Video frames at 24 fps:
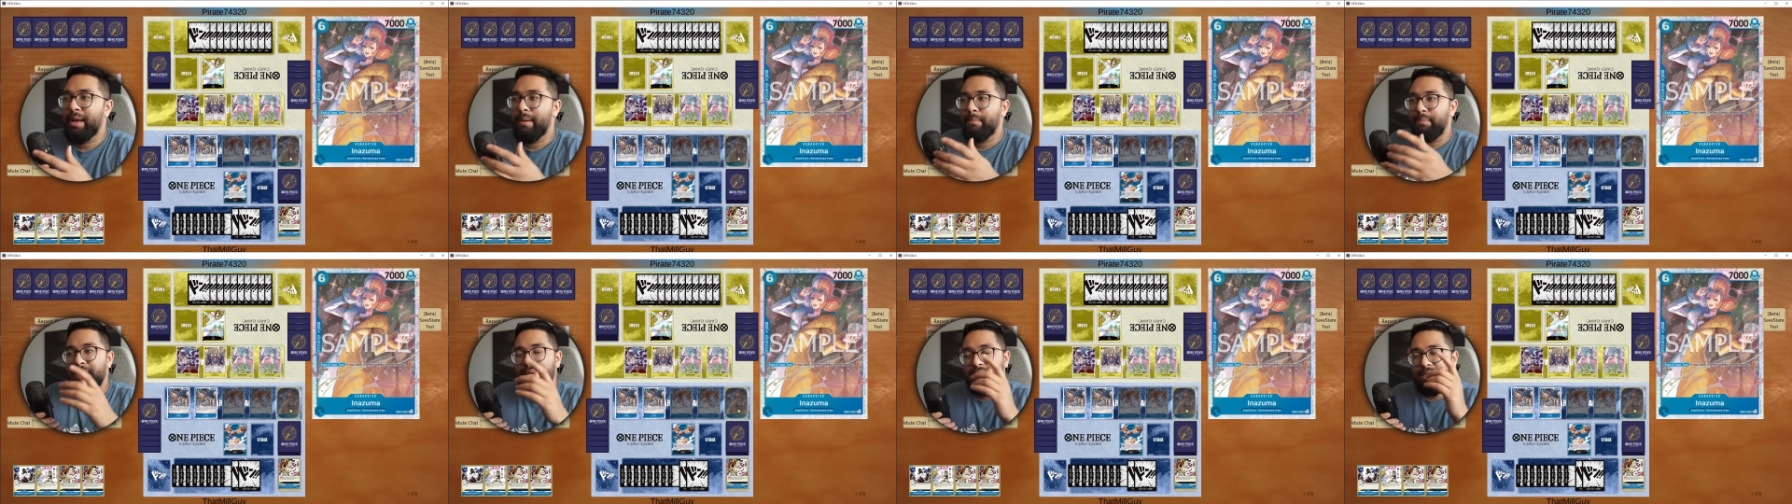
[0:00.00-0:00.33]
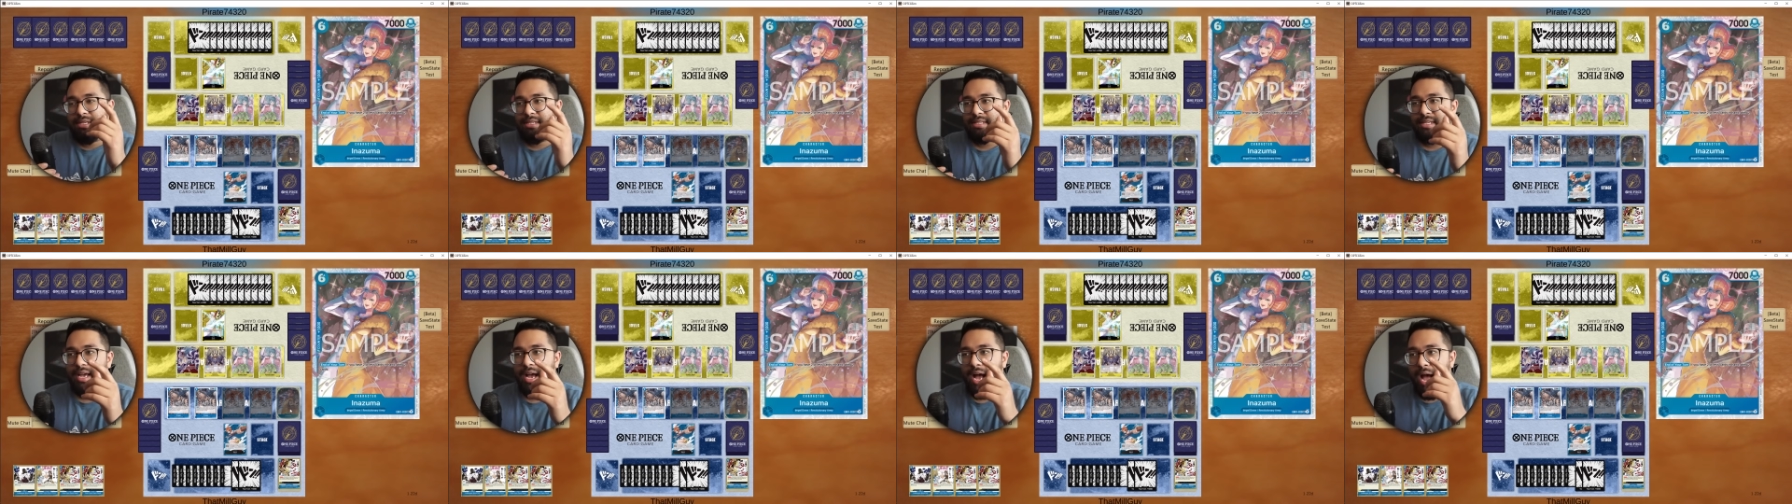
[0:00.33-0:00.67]

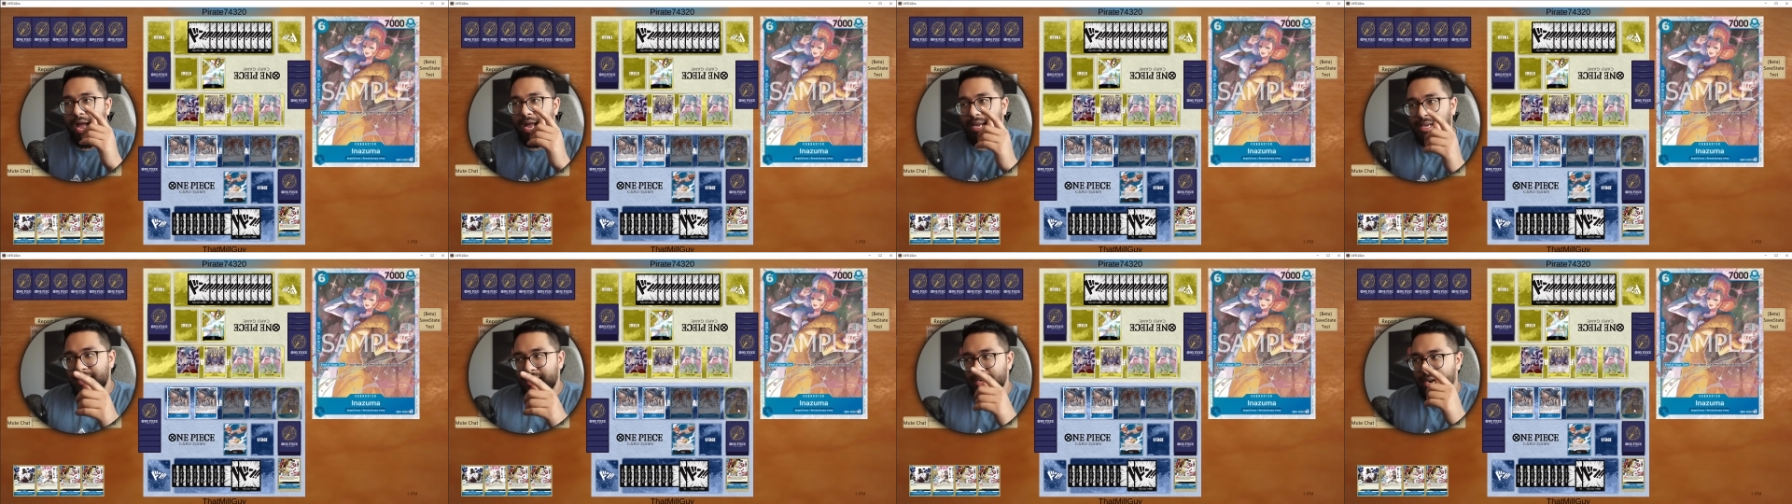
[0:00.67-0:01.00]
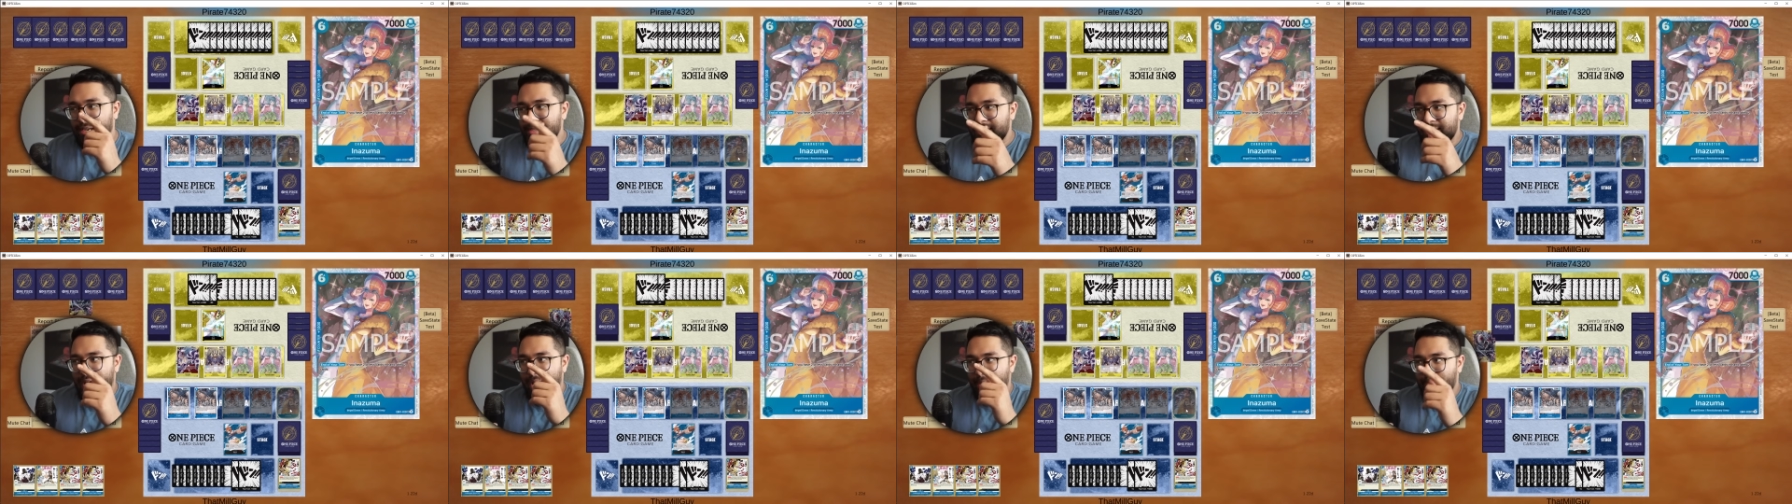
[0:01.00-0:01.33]
because I can
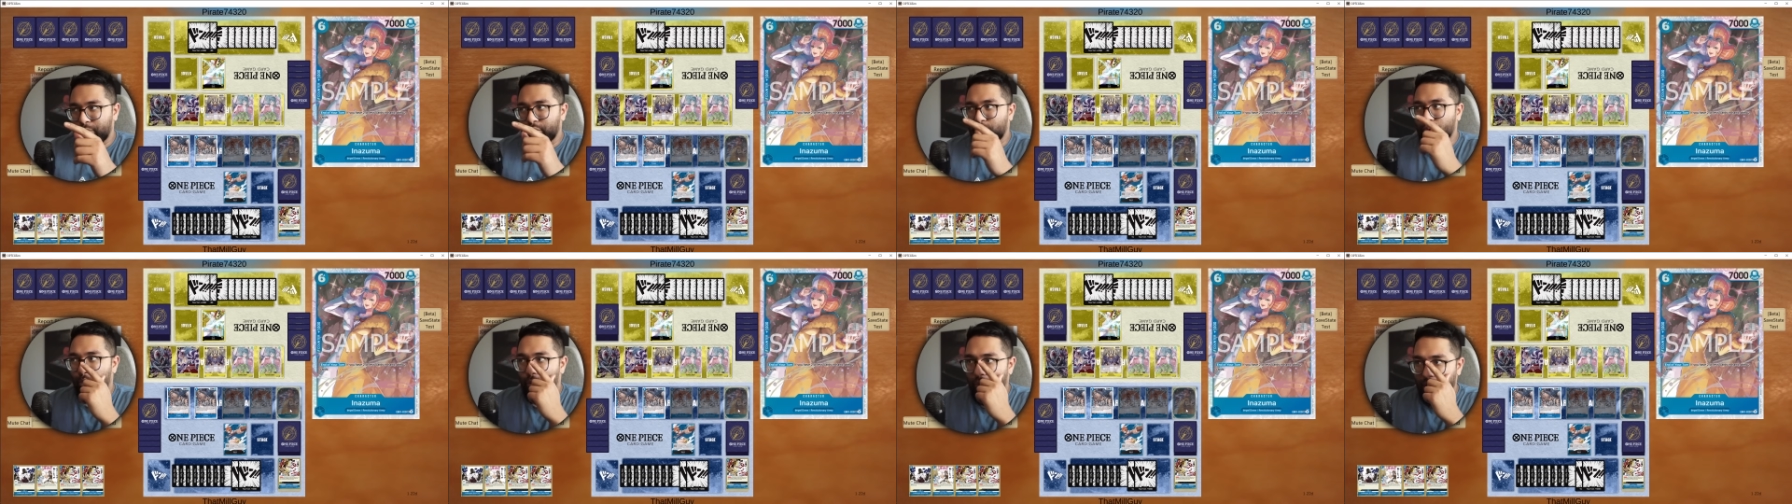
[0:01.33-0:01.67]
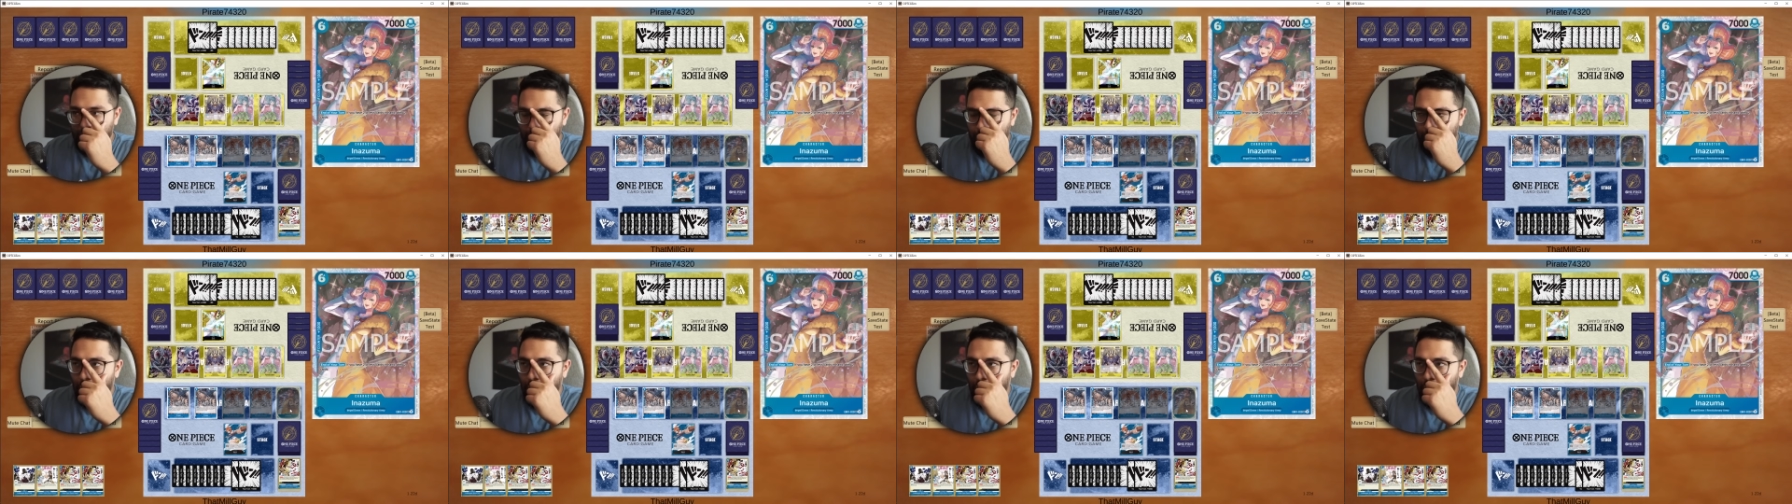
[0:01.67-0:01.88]
untap with one